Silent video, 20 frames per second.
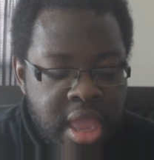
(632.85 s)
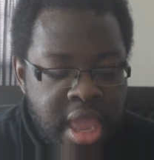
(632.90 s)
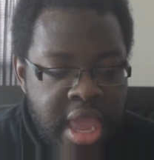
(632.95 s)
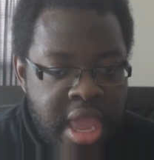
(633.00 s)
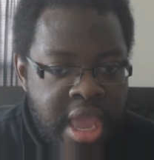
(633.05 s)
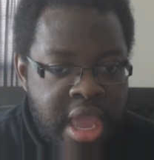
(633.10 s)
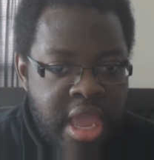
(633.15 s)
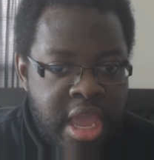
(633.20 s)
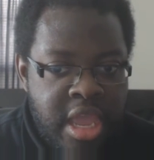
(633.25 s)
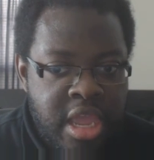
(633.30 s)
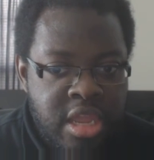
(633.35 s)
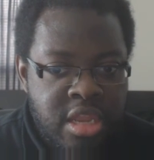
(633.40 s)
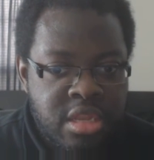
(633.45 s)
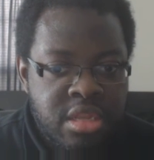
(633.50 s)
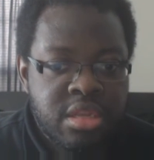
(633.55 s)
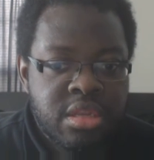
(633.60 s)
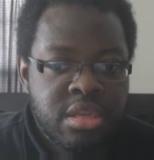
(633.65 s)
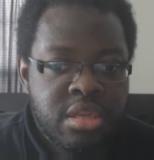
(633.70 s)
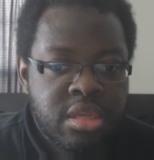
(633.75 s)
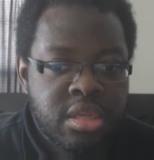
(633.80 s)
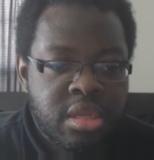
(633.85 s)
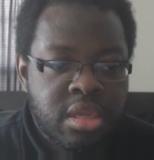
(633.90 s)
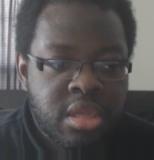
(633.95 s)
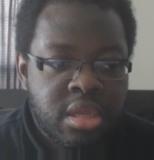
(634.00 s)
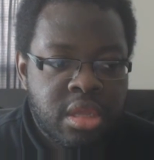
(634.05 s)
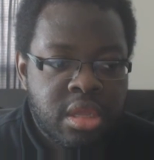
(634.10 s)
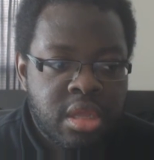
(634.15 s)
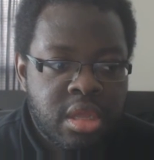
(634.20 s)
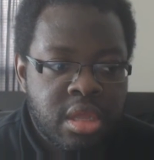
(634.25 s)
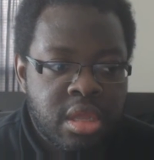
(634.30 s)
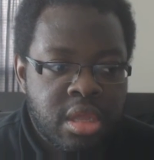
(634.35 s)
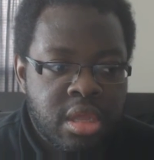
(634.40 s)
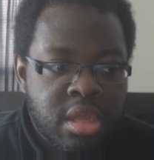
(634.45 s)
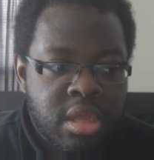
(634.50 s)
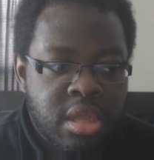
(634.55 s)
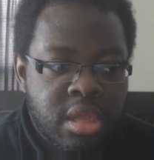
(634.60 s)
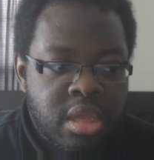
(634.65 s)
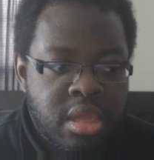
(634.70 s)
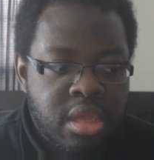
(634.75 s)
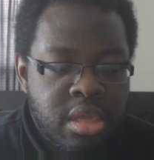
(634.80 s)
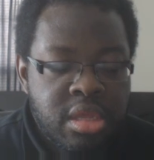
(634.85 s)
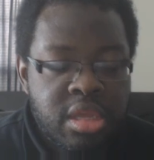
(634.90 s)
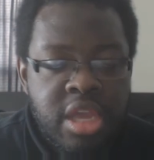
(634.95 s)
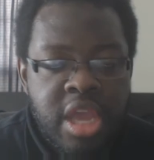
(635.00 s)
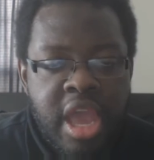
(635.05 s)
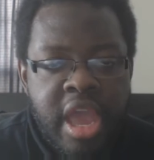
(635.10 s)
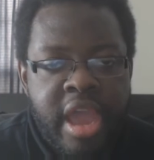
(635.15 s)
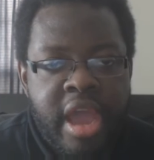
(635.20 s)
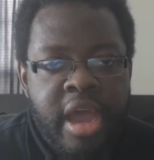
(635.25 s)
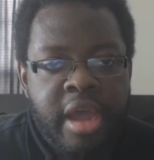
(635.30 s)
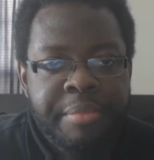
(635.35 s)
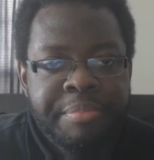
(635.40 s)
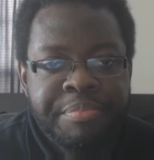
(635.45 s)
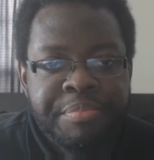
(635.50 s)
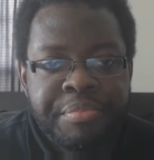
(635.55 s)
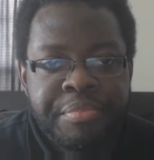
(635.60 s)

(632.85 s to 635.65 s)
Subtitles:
And yeah,